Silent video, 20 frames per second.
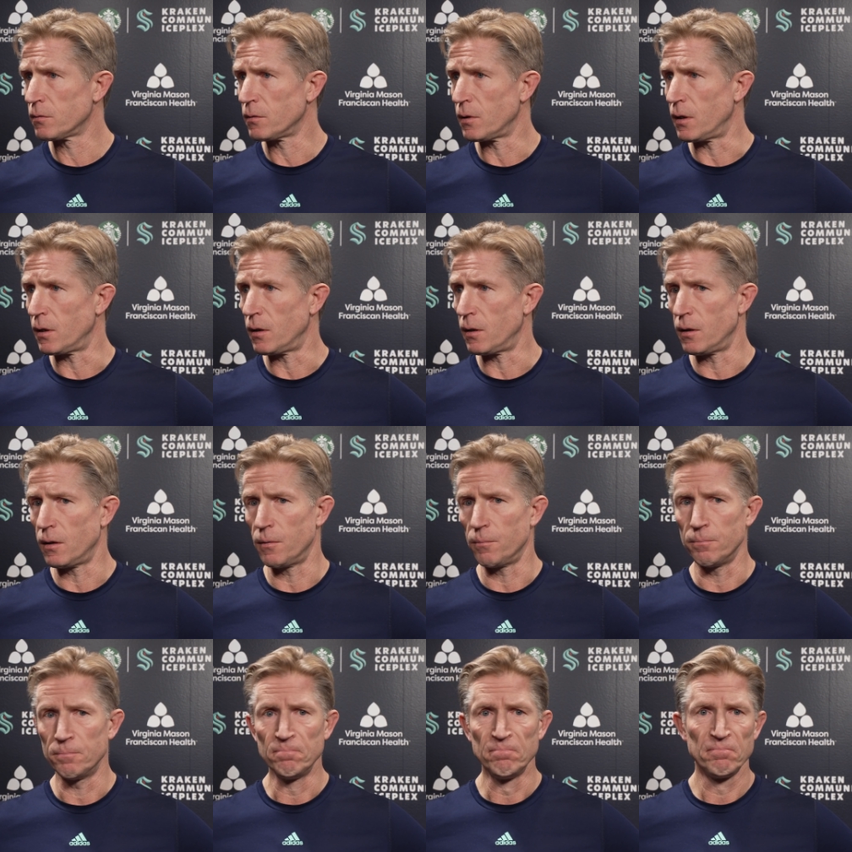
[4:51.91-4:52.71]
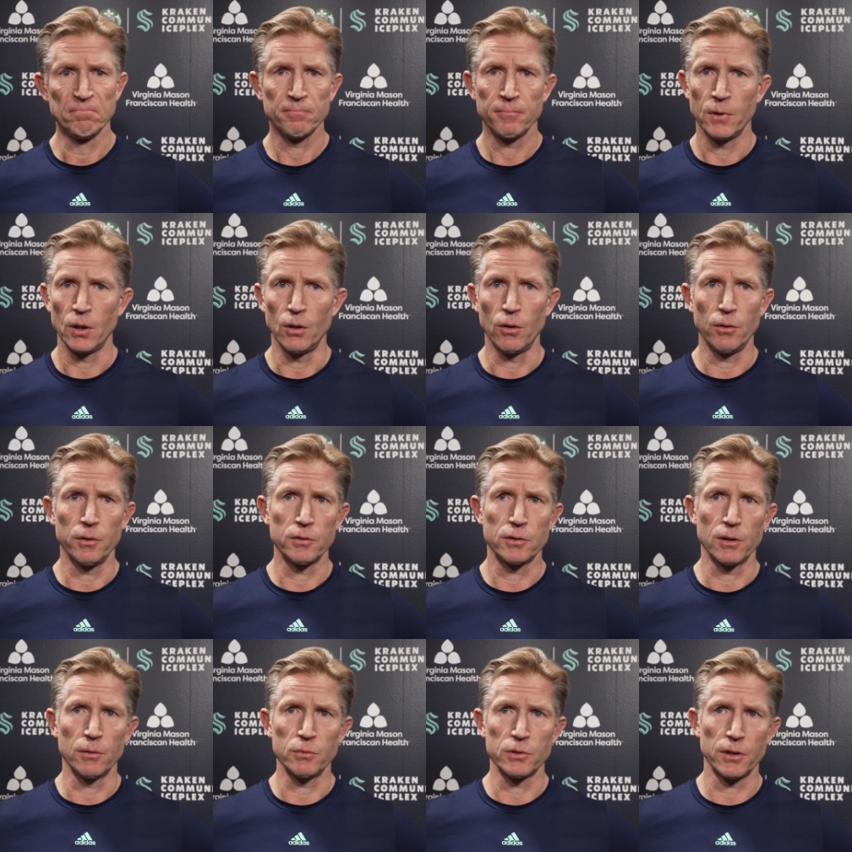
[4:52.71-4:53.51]
Um, you know, in
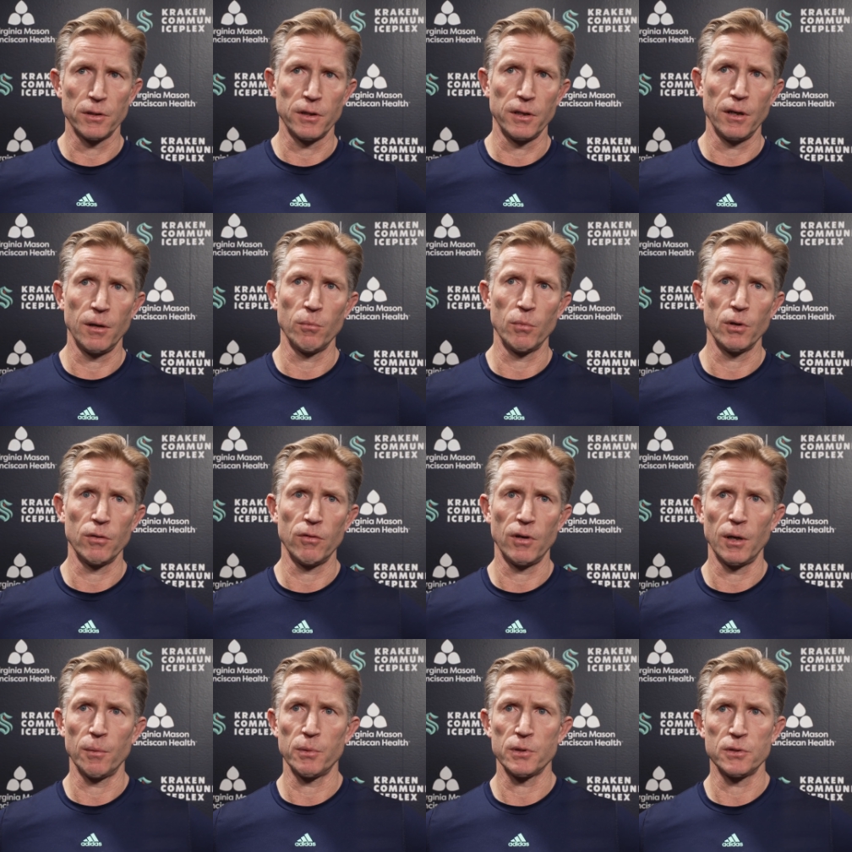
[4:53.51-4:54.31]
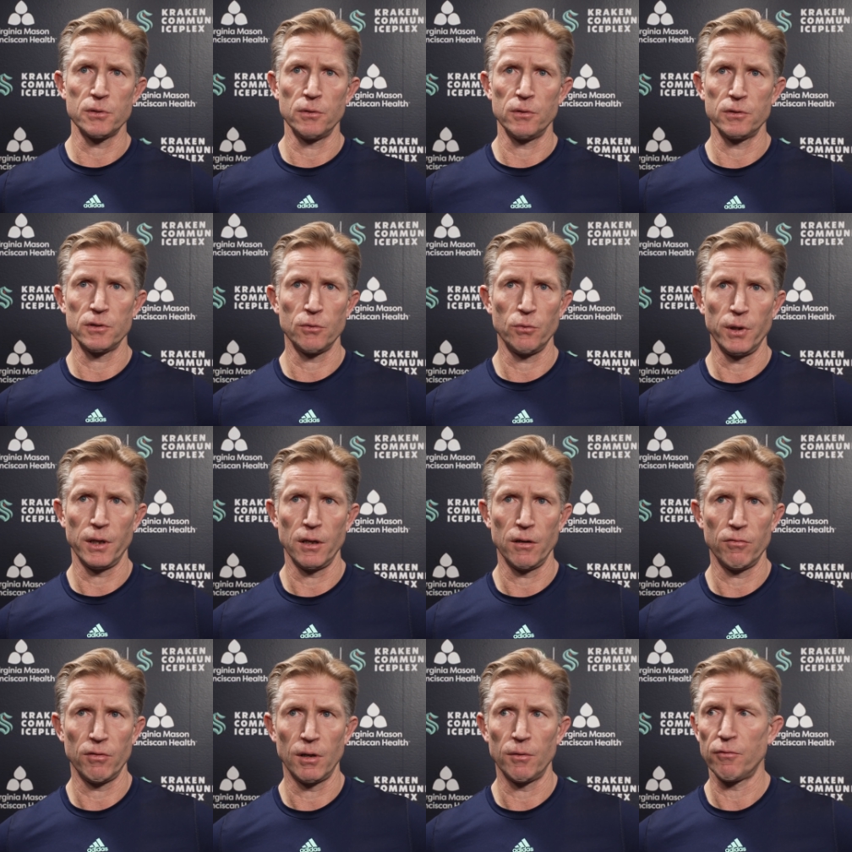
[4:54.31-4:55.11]
terms of the number of opportunities that we
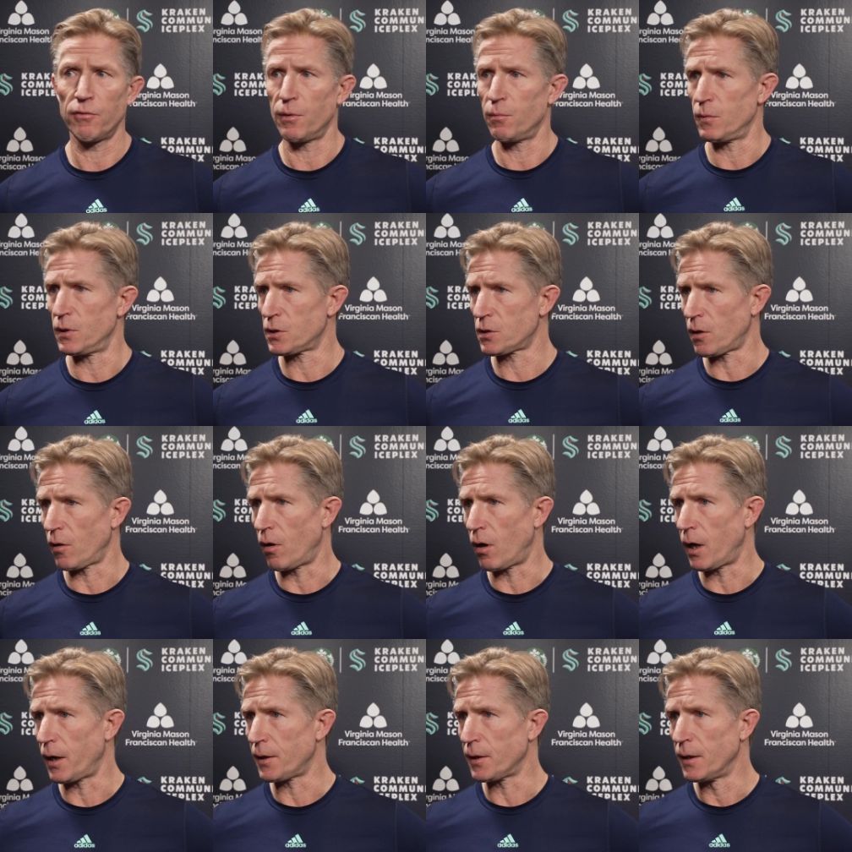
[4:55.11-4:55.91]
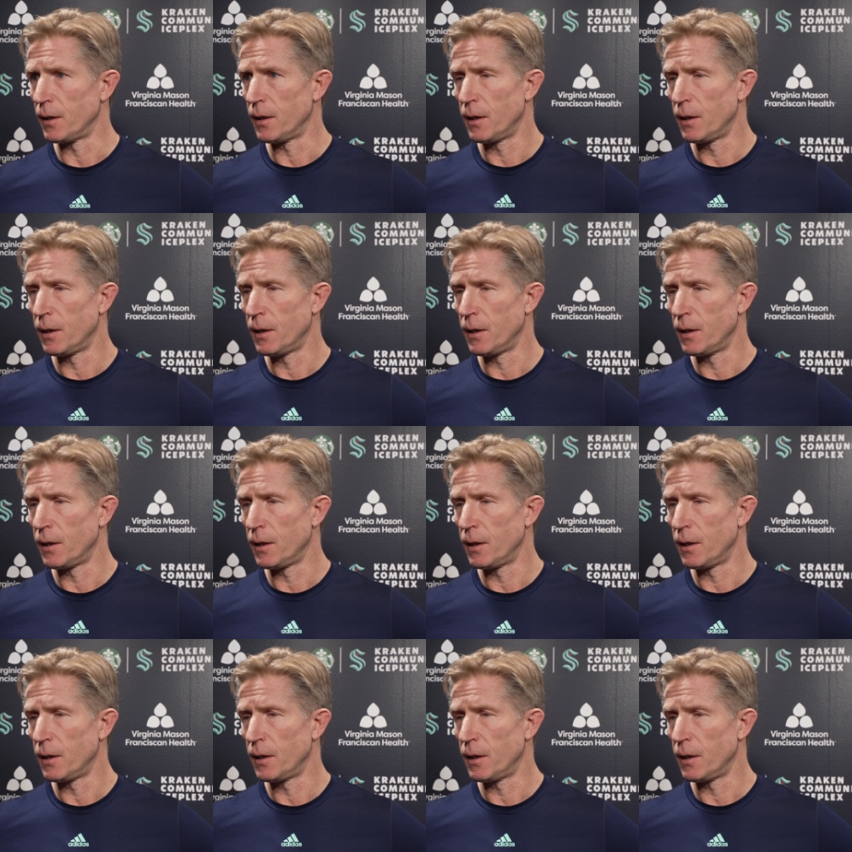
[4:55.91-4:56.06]
give up from the slot.